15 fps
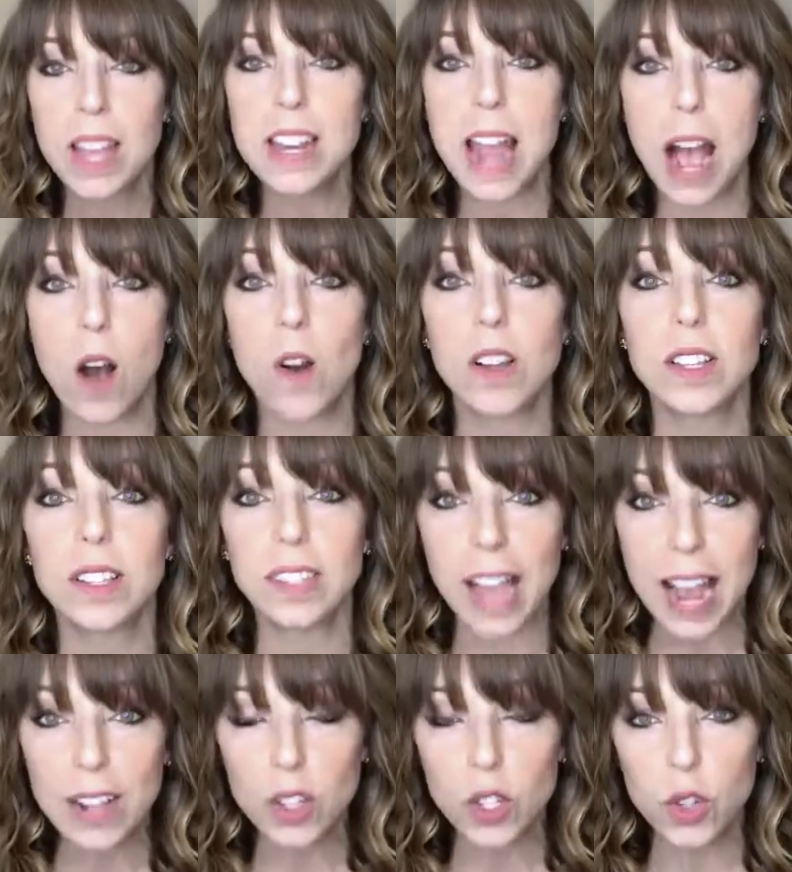Now,
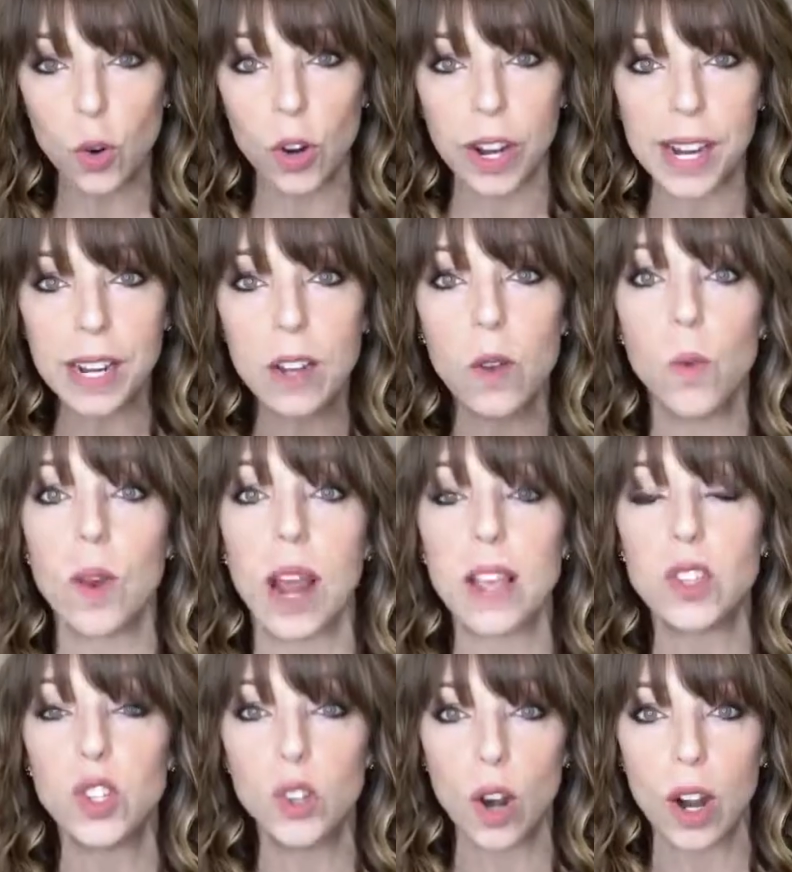side story, when I
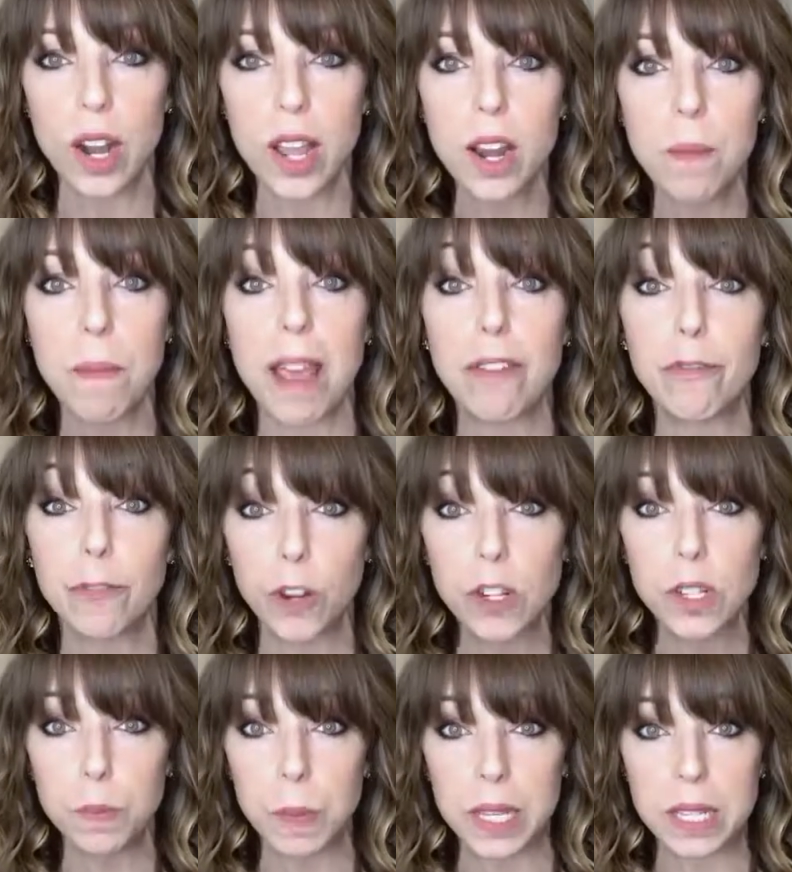started my
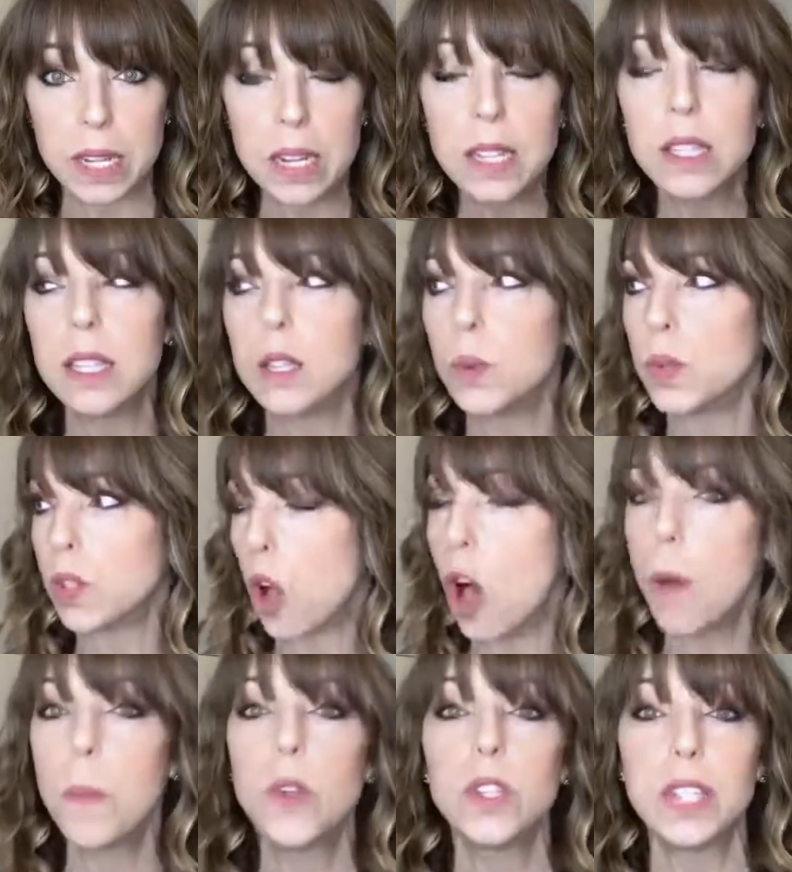first business, this was
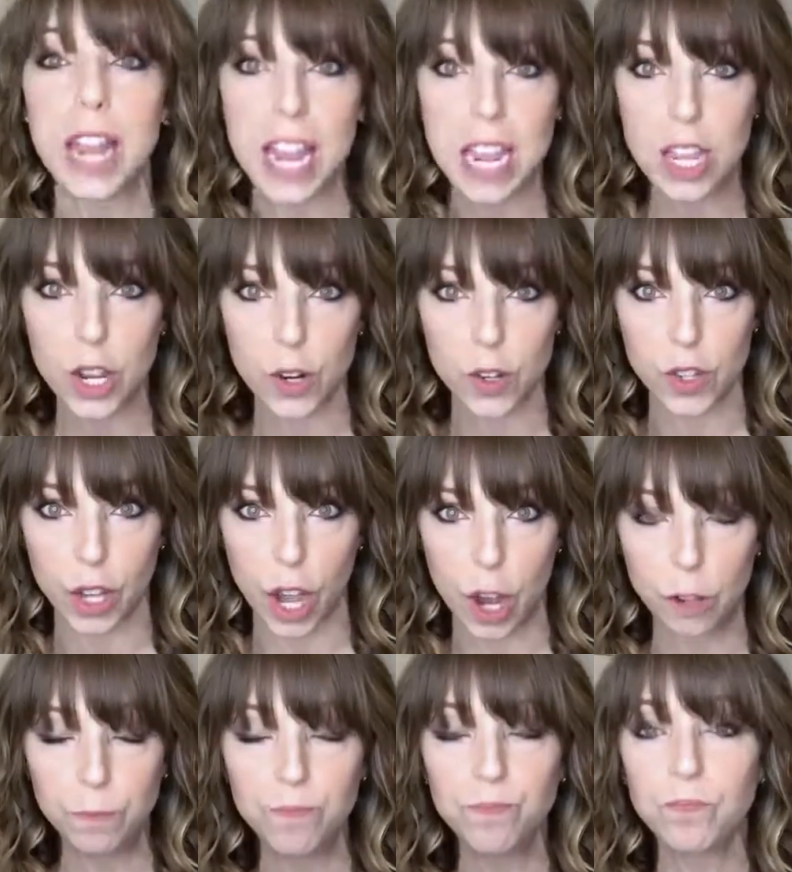almost 8 years
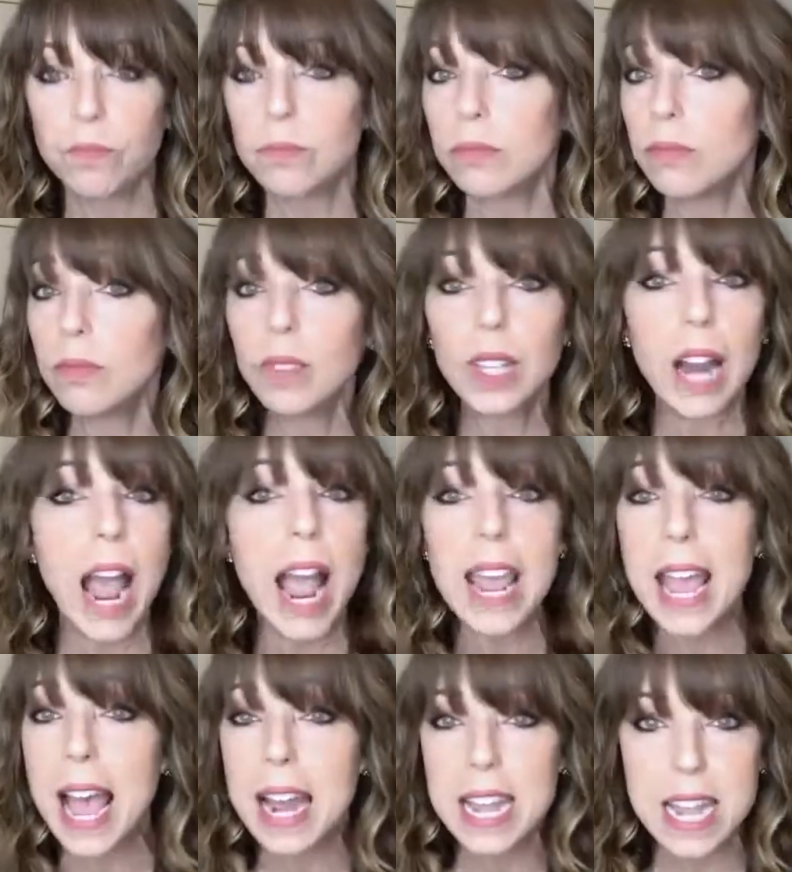ago, I
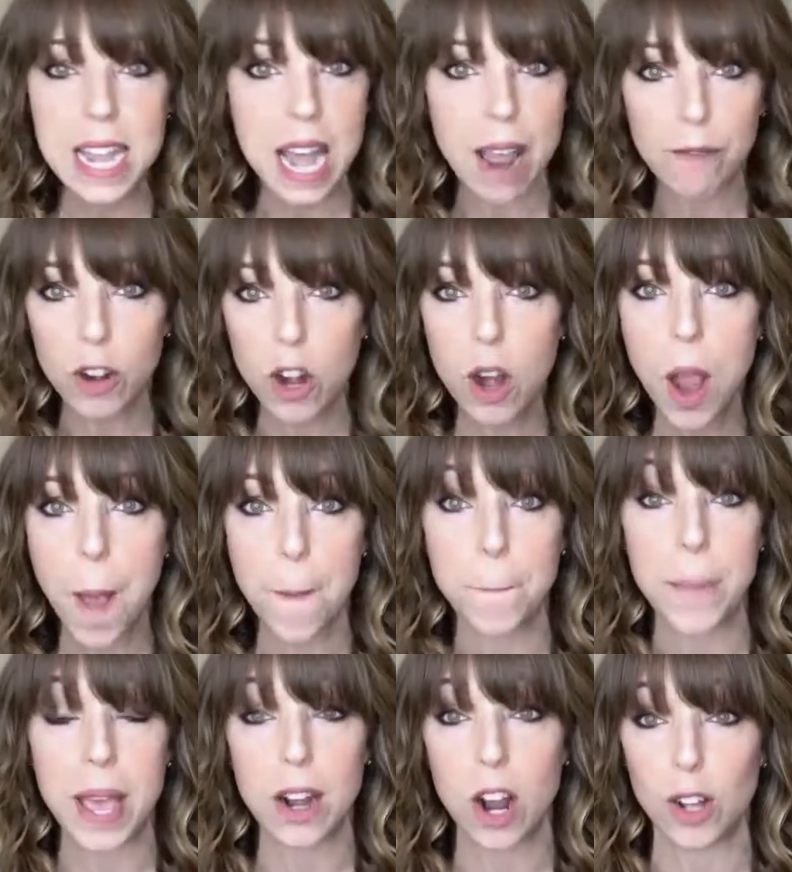had never
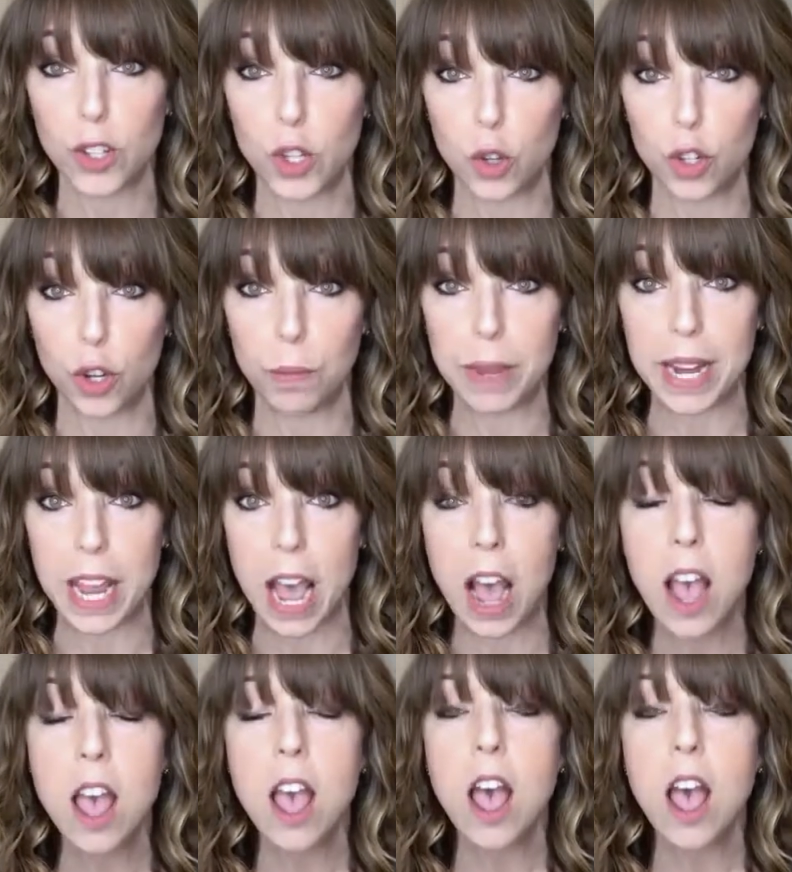been on social media.